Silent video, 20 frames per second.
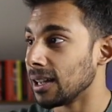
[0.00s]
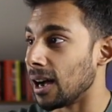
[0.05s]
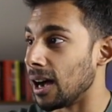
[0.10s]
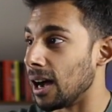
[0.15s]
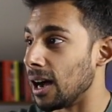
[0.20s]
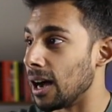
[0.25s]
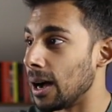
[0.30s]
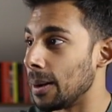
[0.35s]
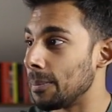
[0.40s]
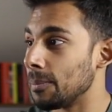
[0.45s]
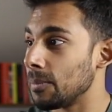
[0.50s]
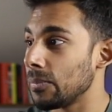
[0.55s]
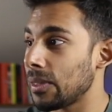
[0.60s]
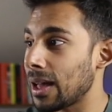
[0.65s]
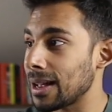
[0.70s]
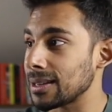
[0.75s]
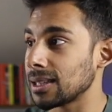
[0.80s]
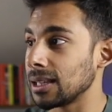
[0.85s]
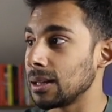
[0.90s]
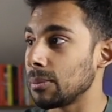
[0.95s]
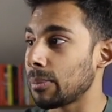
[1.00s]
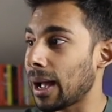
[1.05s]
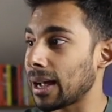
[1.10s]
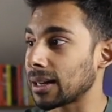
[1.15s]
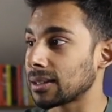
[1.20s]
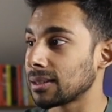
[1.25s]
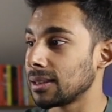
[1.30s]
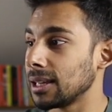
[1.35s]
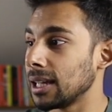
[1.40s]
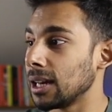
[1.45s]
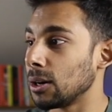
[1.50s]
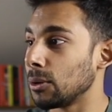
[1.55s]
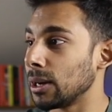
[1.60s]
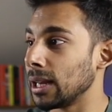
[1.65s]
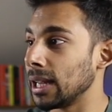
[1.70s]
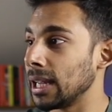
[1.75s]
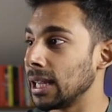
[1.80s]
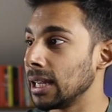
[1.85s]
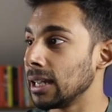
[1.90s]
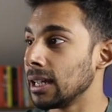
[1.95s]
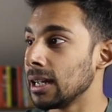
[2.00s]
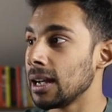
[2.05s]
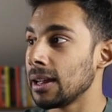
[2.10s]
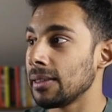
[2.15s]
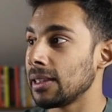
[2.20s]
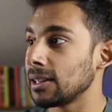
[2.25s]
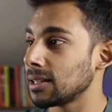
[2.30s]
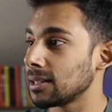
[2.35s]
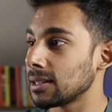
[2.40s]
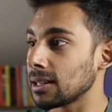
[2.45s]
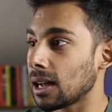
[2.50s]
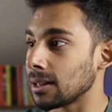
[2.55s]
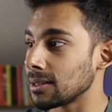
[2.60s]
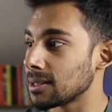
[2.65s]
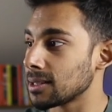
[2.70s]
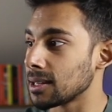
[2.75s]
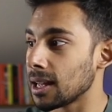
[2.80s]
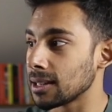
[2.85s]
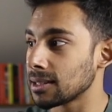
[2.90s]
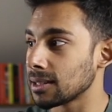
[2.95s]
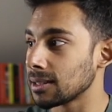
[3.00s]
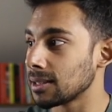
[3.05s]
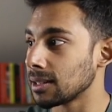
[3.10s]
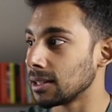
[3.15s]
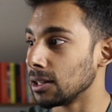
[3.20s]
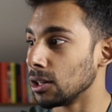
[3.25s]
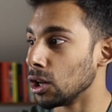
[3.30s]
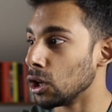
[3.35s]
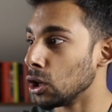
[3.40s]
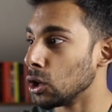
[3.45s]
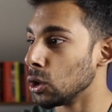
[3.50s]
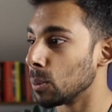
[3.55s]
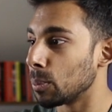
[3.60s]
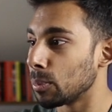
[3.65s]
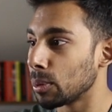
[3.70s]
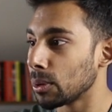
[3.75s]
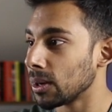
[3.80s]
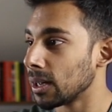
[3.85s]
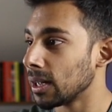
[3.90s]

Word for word: Um, that's the impact theory. This is uncertainty loop.